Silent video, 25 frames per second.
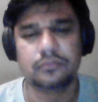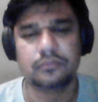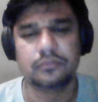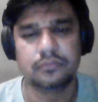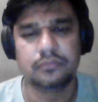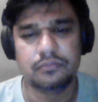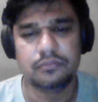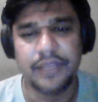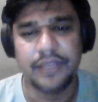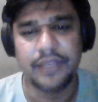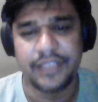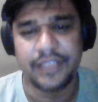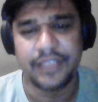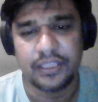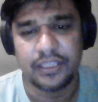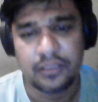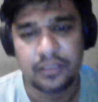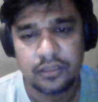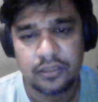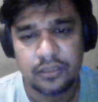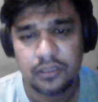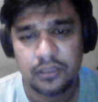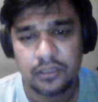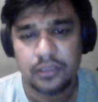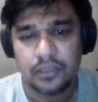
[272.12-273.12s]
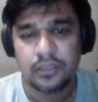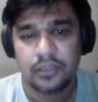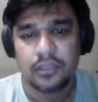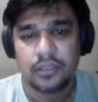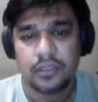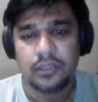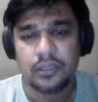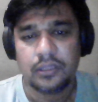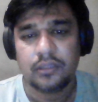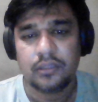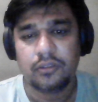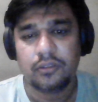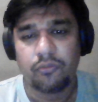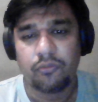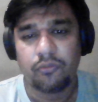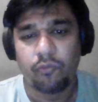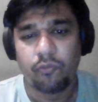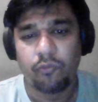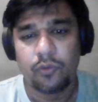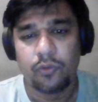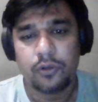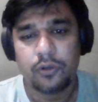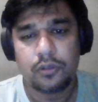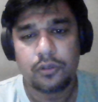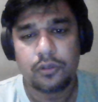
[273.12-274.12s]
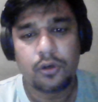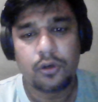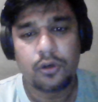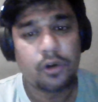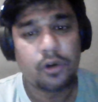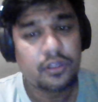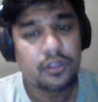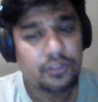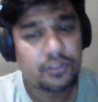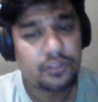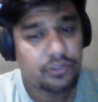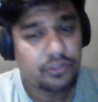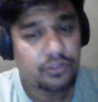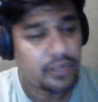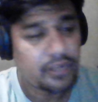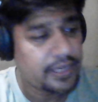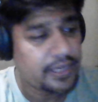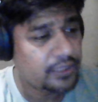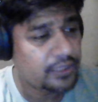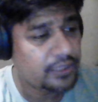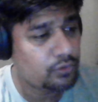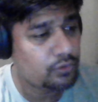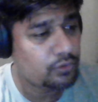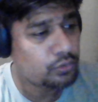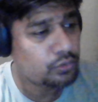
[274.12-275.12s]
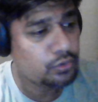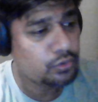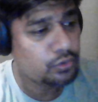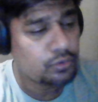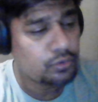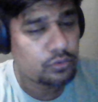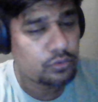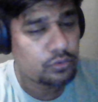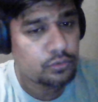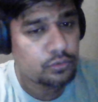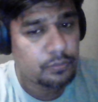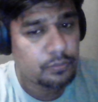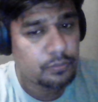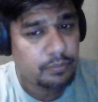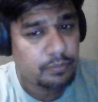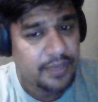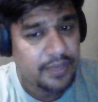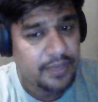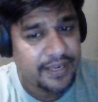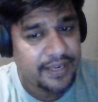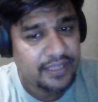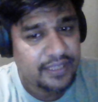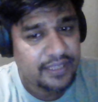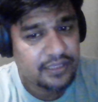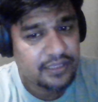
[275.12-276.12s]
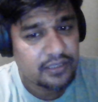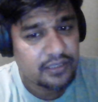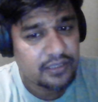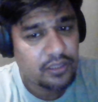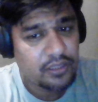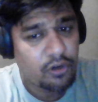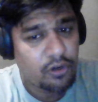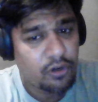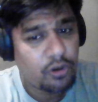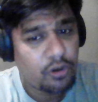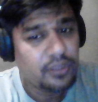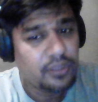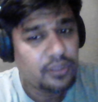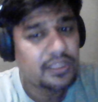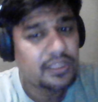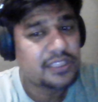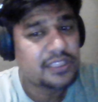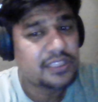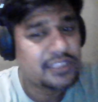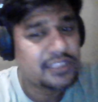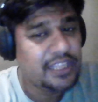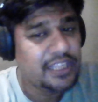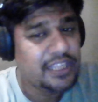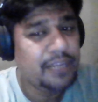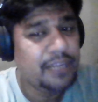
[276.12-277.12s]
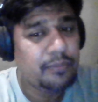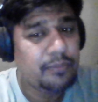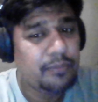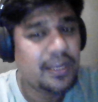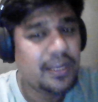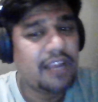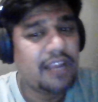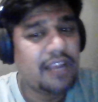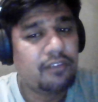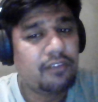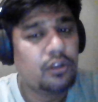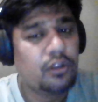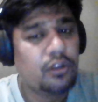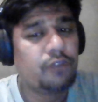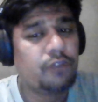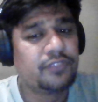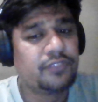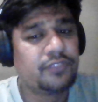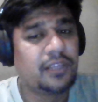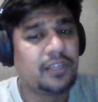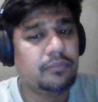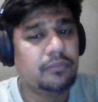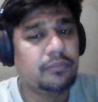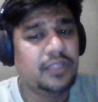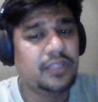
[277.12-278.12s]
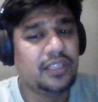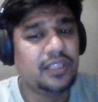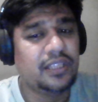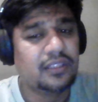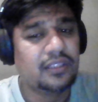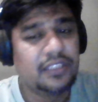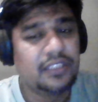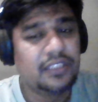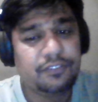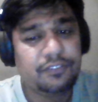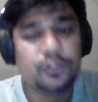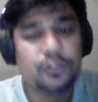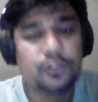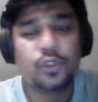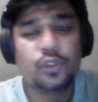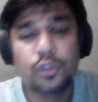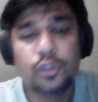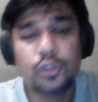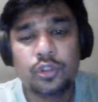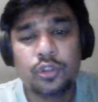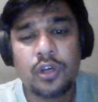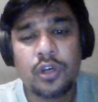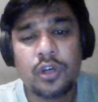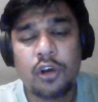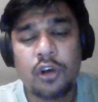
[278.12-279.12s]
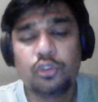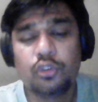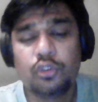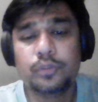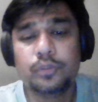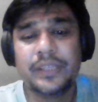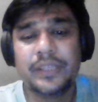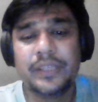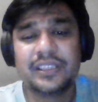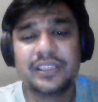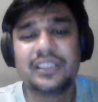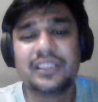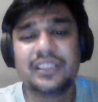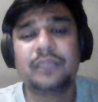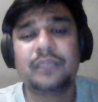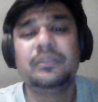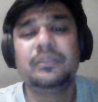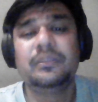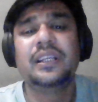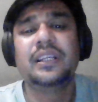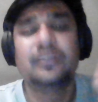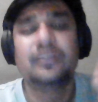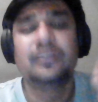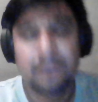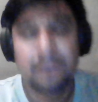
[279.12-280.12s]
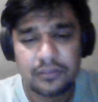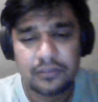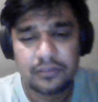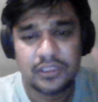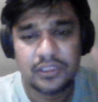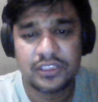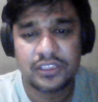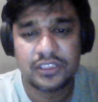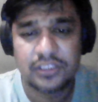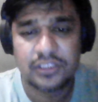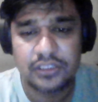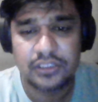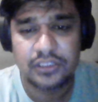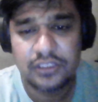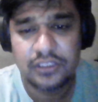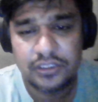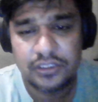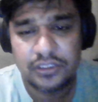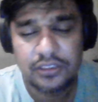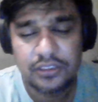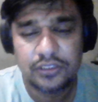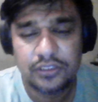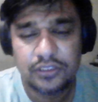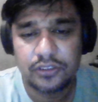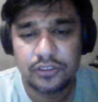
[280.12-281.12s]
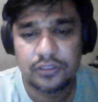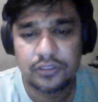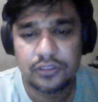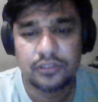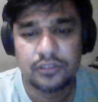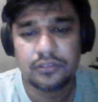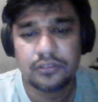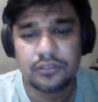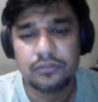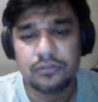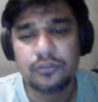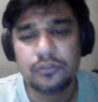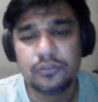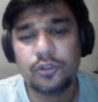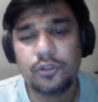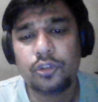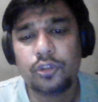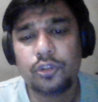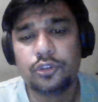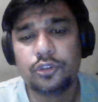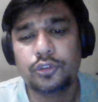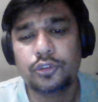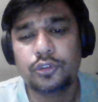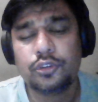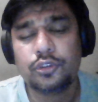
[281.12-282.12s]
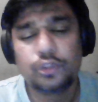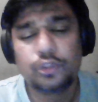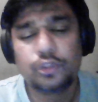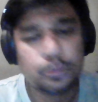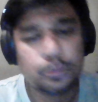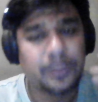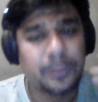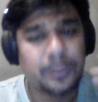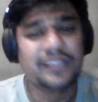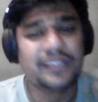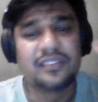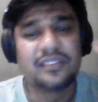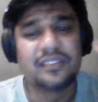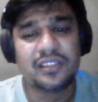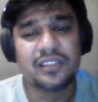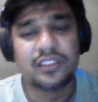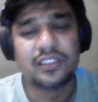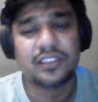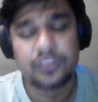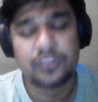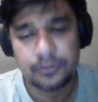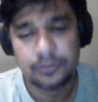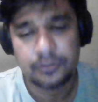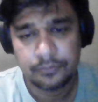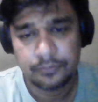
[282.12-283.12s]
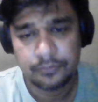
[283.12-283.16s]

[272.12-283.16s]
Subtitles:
make it, or try to make on the same level of thumbnail. If you don't know how to make the thumbnail, just go to YouTube and search.